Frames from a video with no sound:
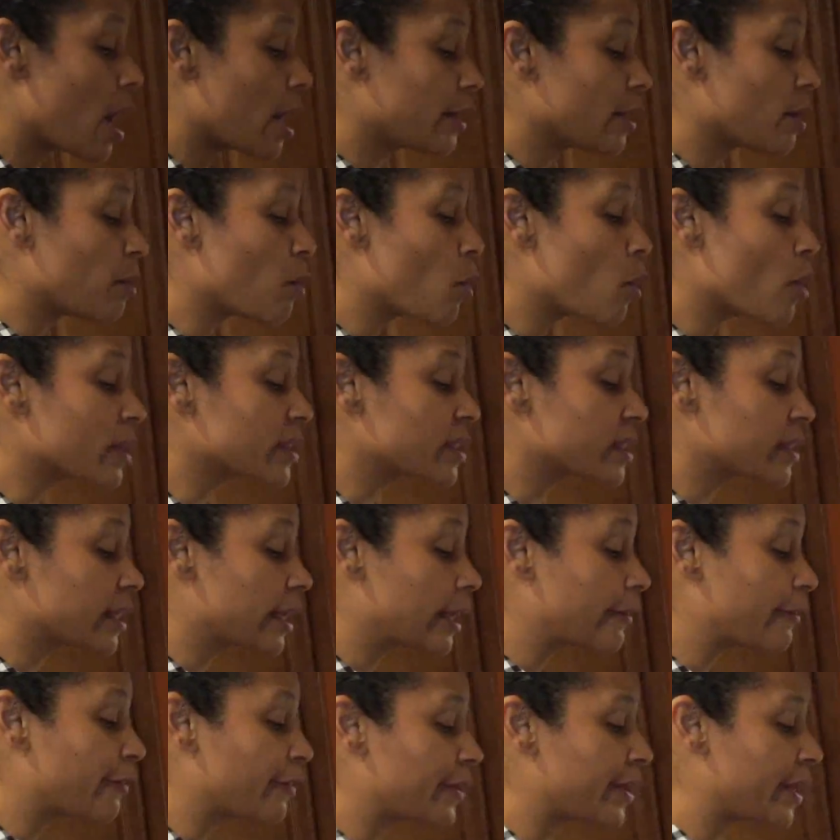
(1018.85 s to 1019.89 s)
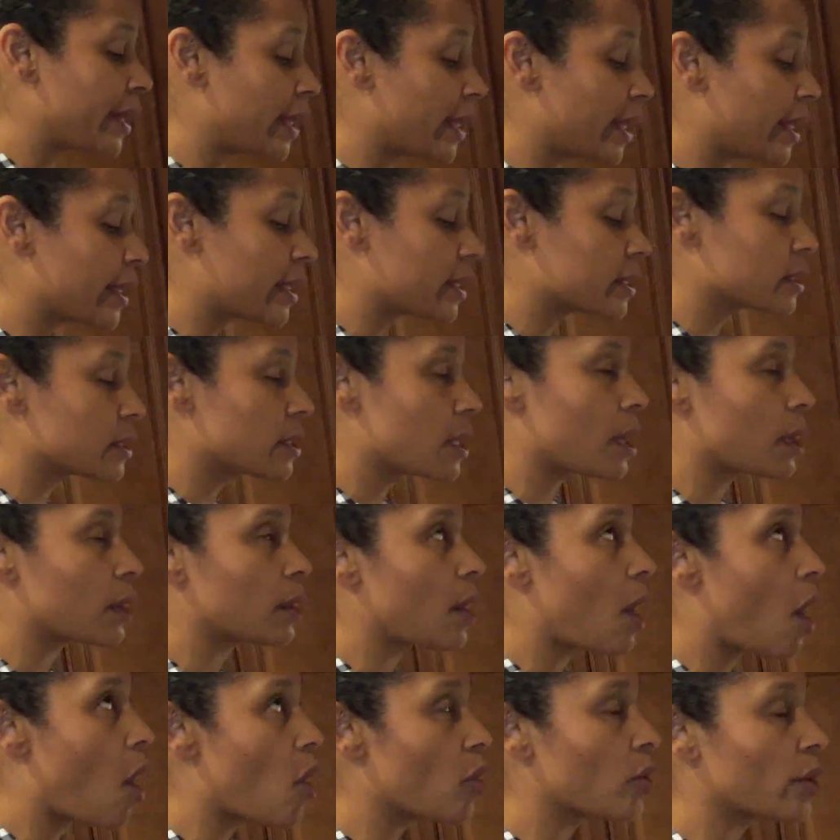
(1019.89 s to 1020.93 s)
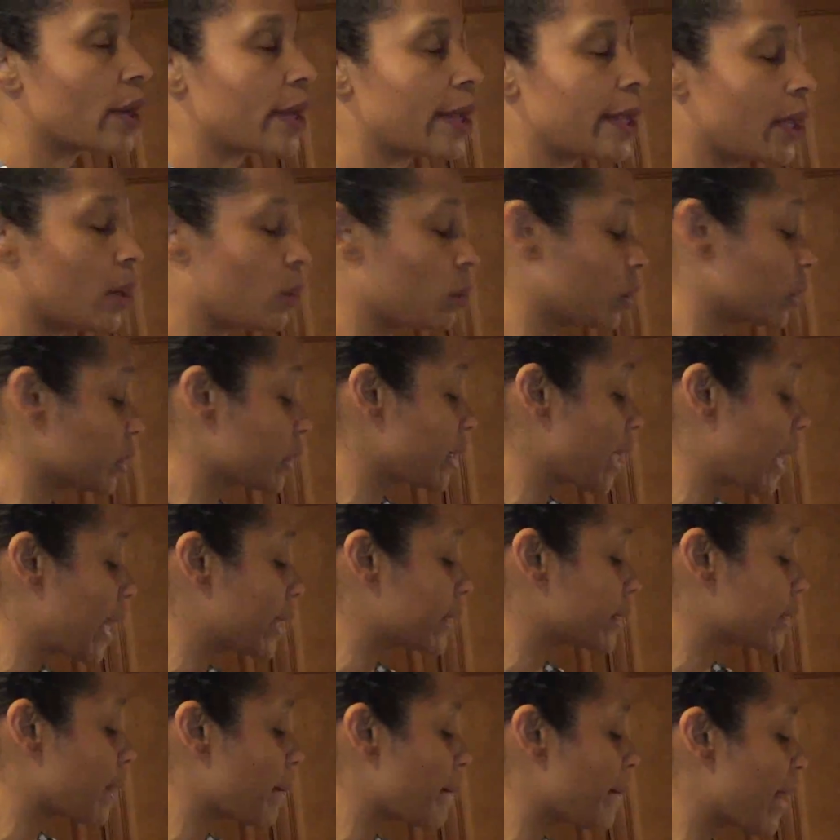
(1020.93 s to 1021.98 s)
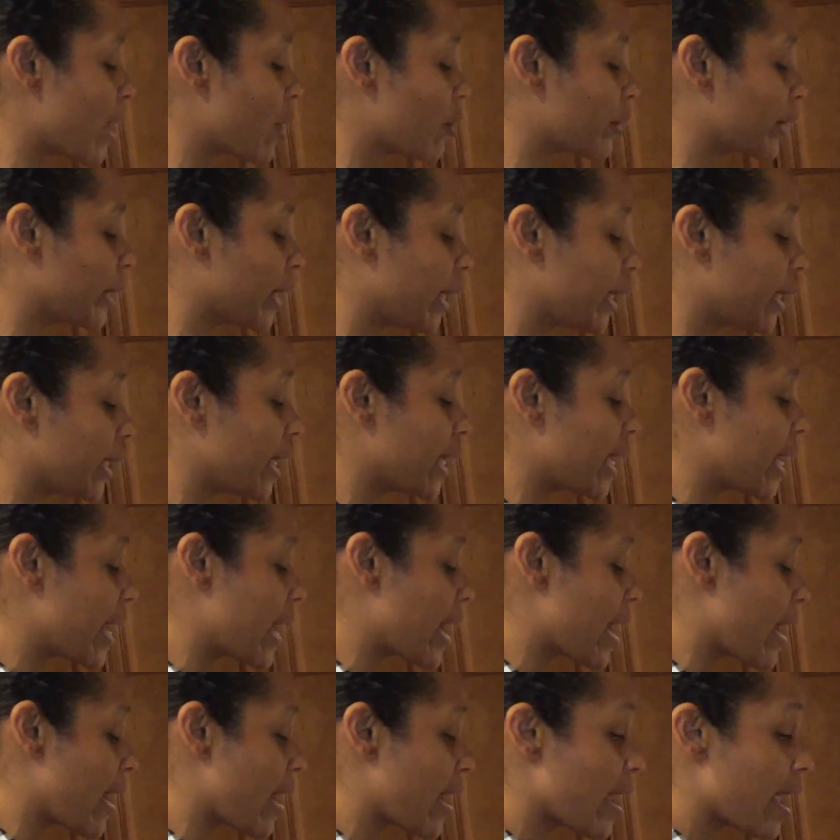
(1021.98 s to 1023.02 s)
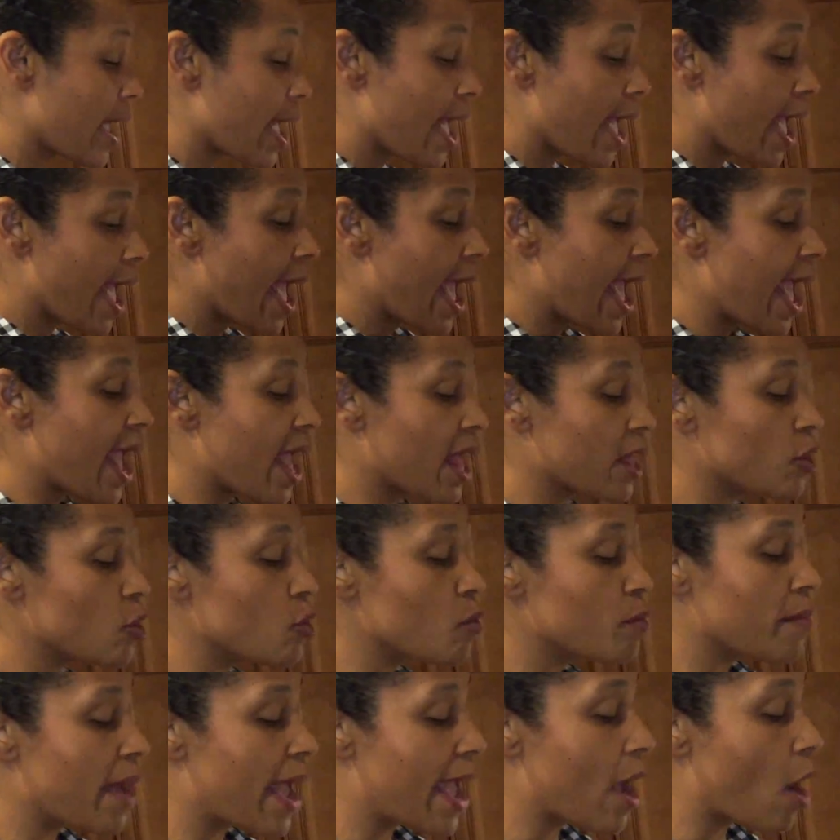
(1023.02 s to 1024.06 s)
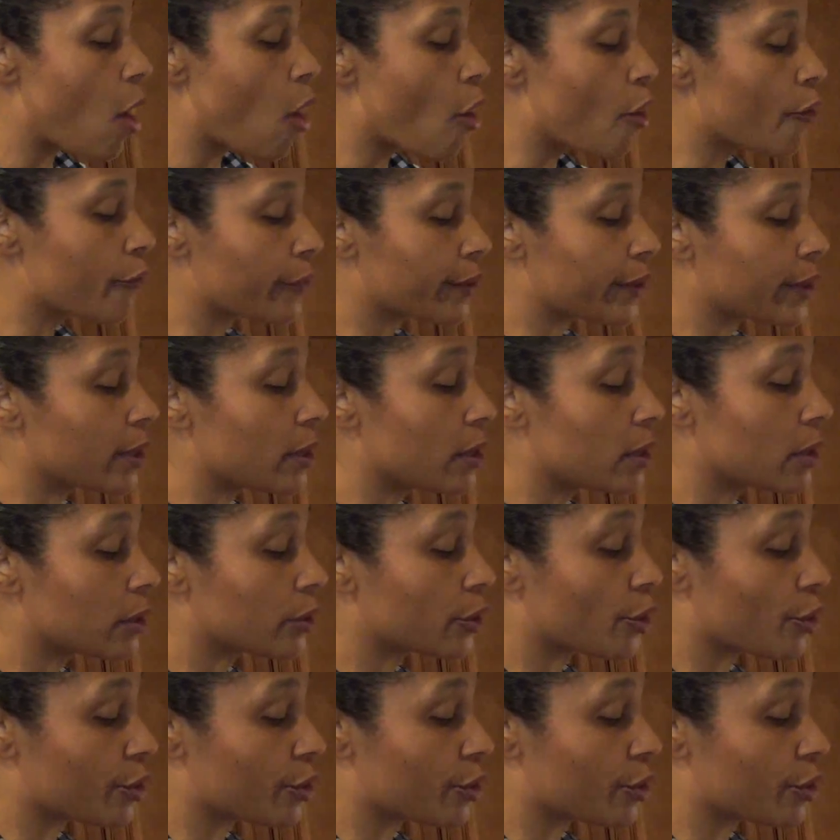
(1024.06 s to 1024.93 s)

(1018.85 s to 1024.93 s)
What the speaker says: and the more stiff it is, the longer it will take to melt in here, and you may overcook